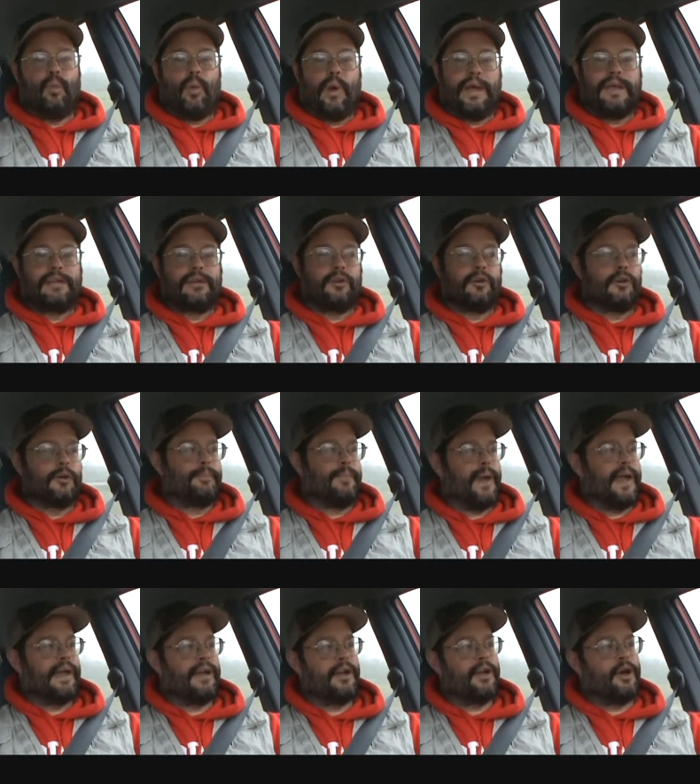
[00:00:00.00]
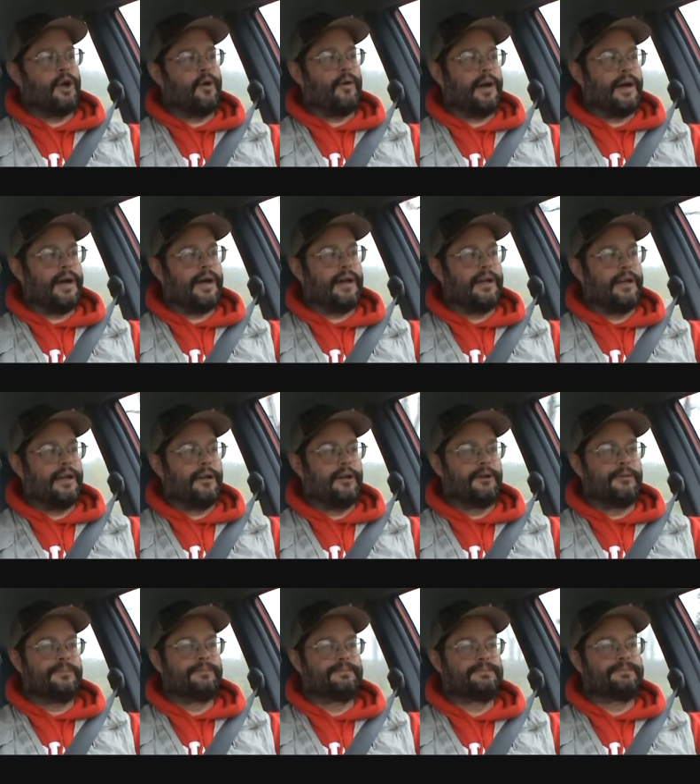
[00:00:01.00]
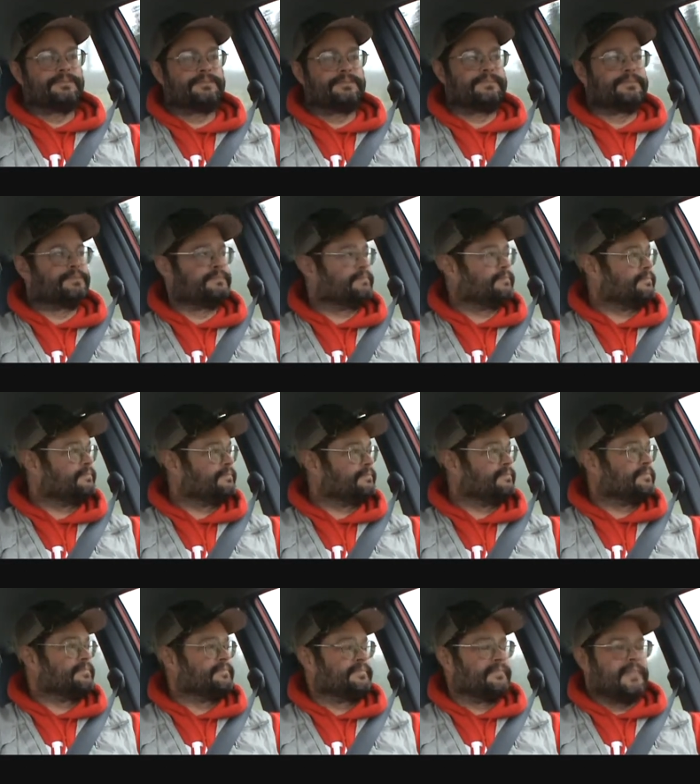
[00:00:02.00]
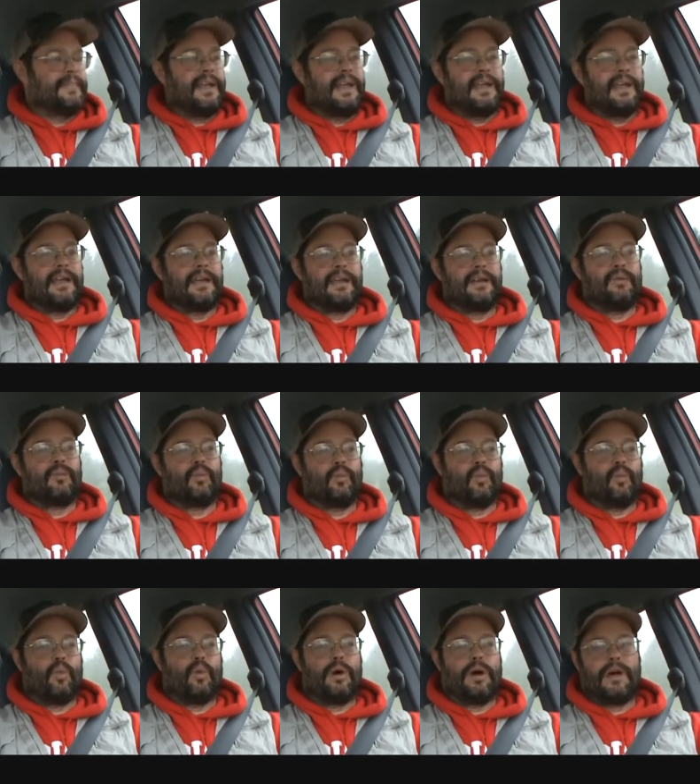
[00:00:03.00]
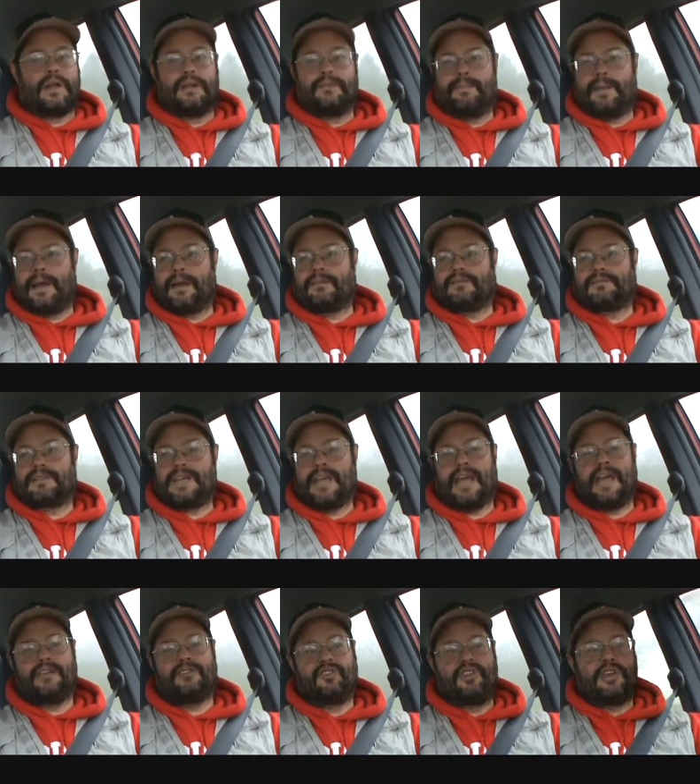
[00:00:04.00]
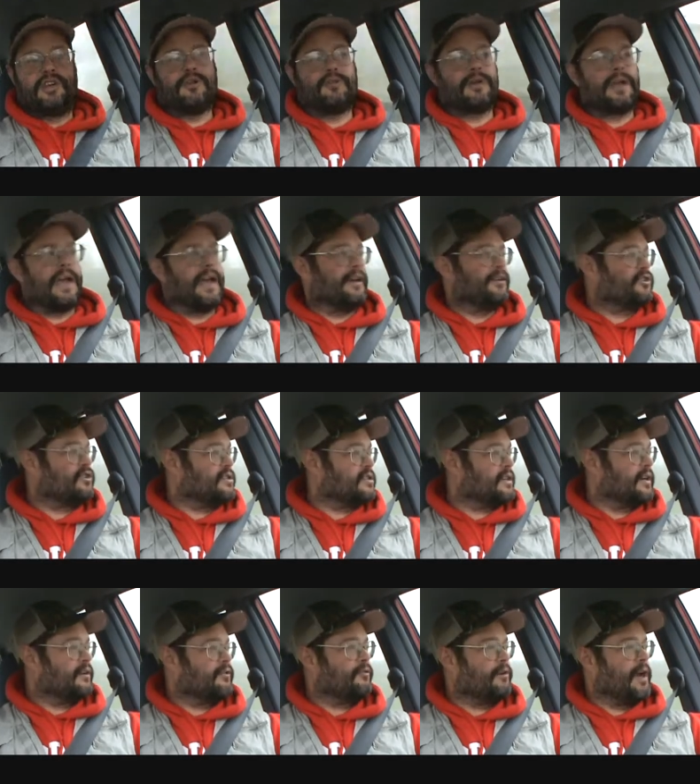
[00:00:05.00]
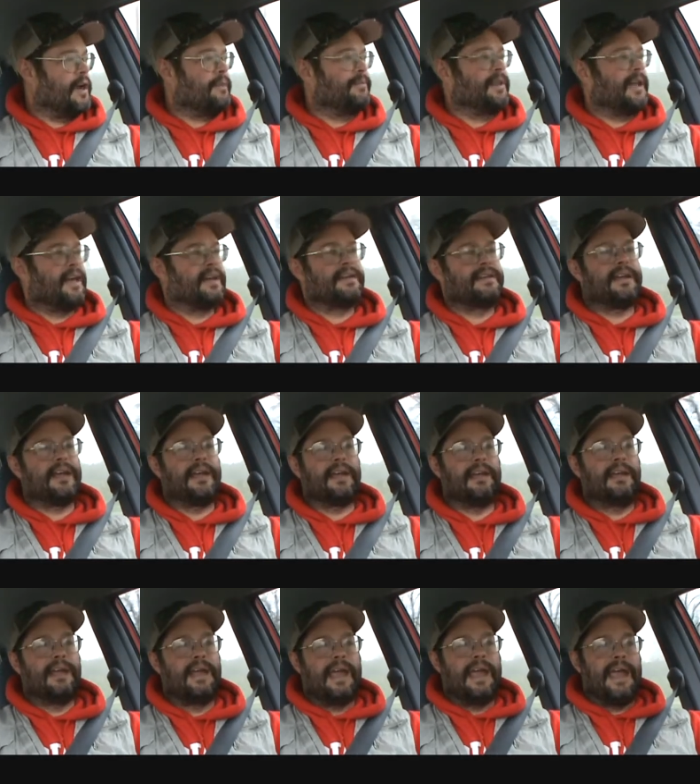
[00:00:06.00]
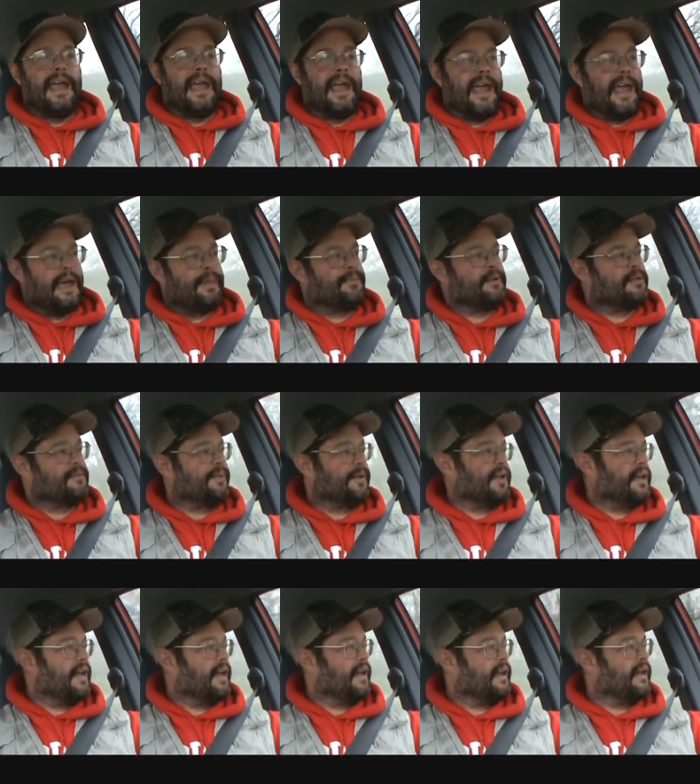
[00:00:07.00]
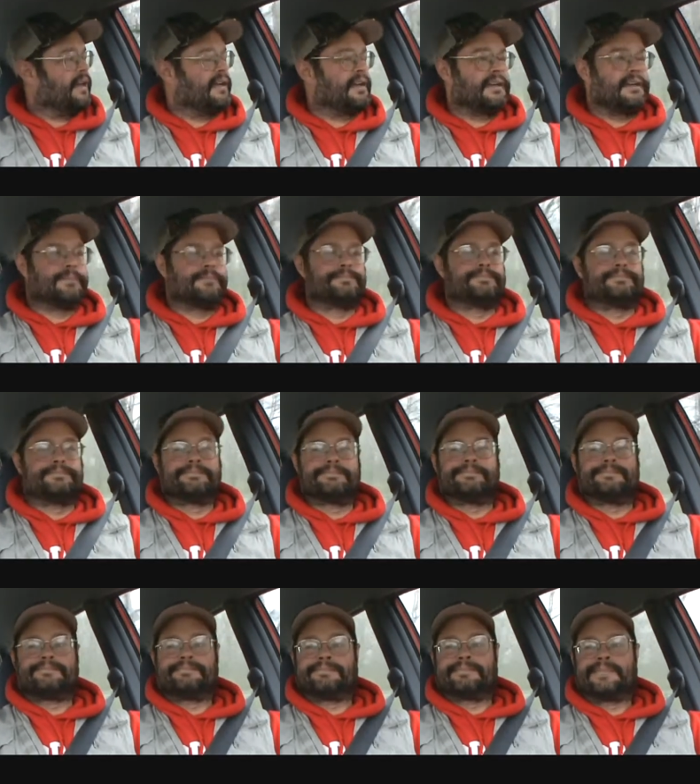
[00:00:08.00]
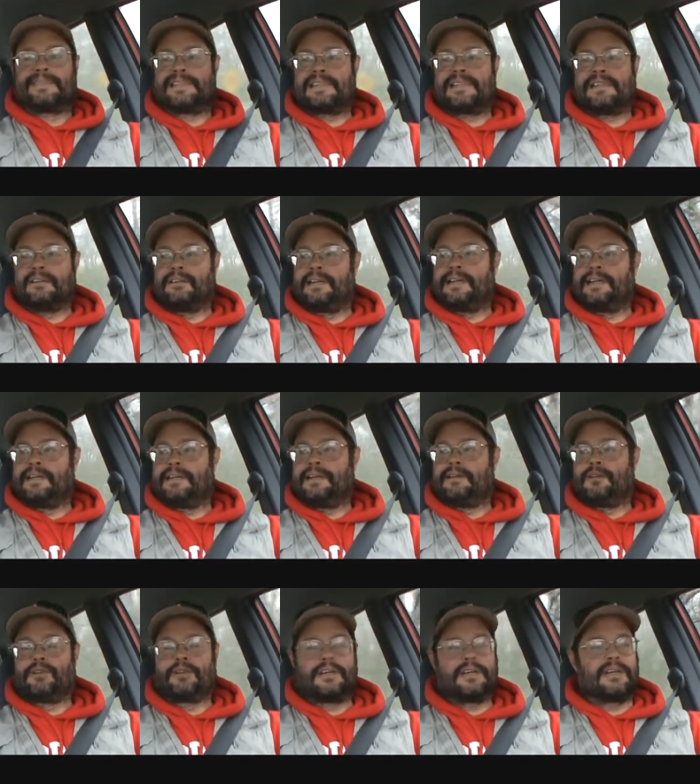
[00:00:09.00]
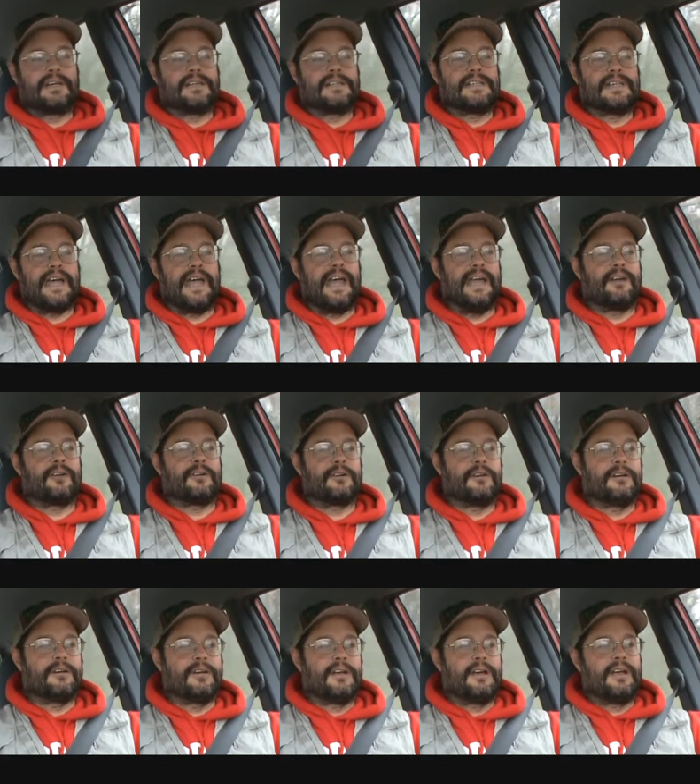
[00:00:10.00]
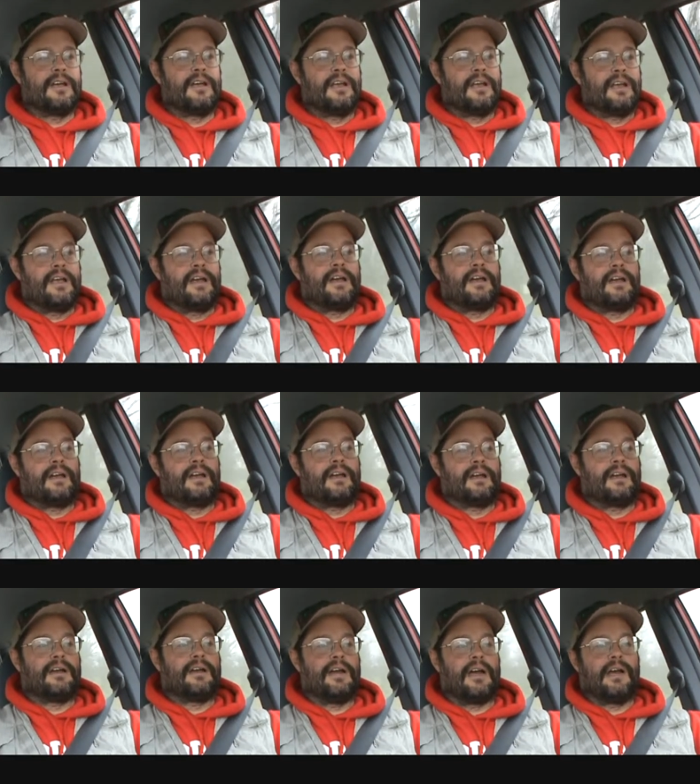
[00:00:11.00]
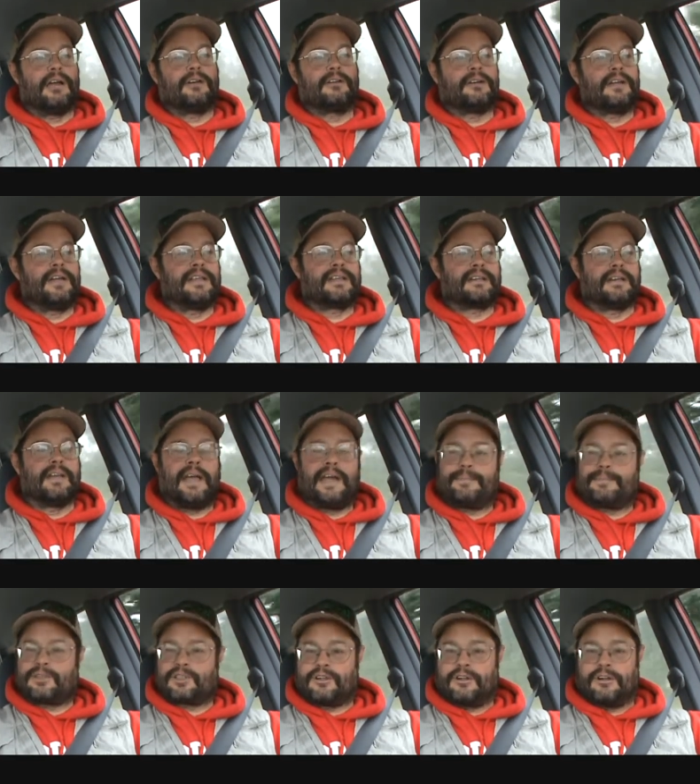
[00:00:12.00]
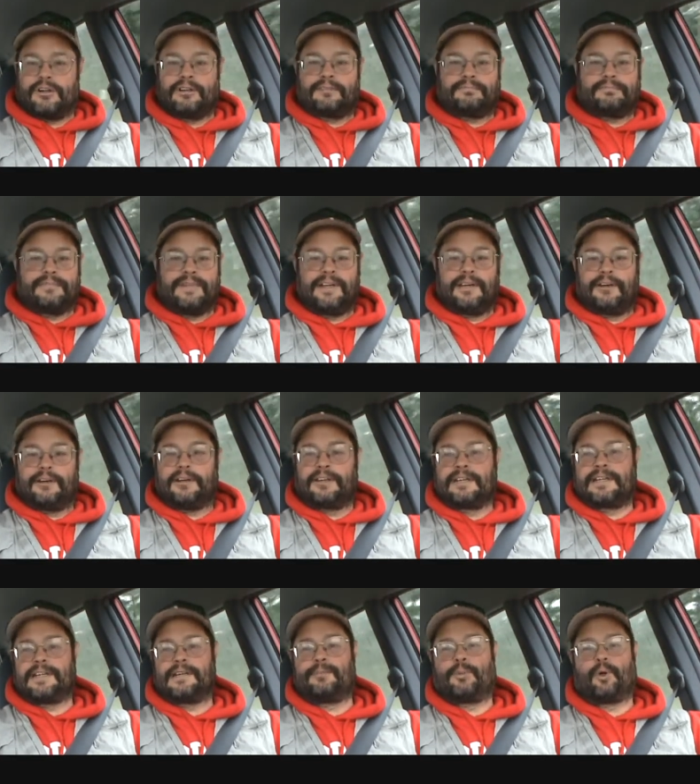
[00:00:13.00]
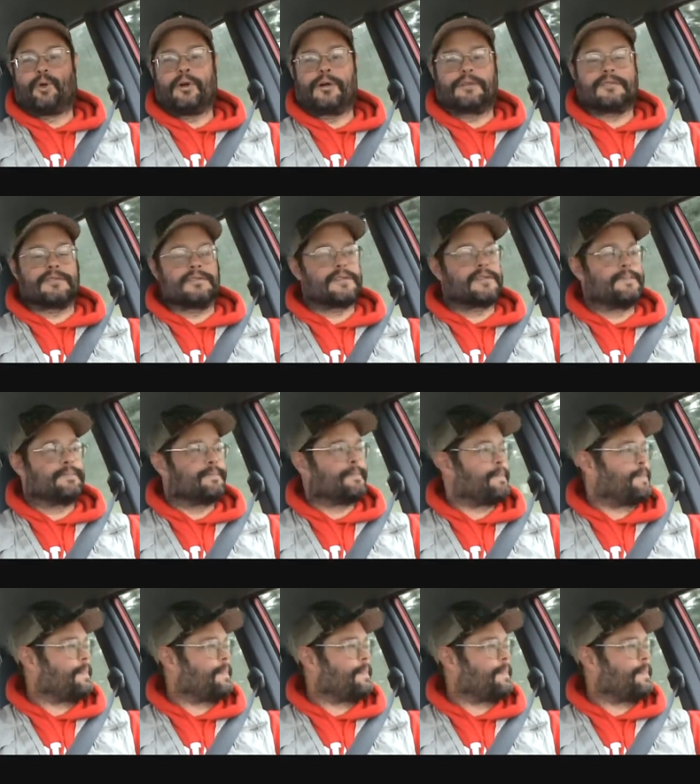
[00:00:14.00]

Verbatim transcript: went to Urbana, Ohio and one about 10 geocaches I grabbed that day happened to be a uh, silly looking container uh, underneath a lamp skirt near a Tim Hortons.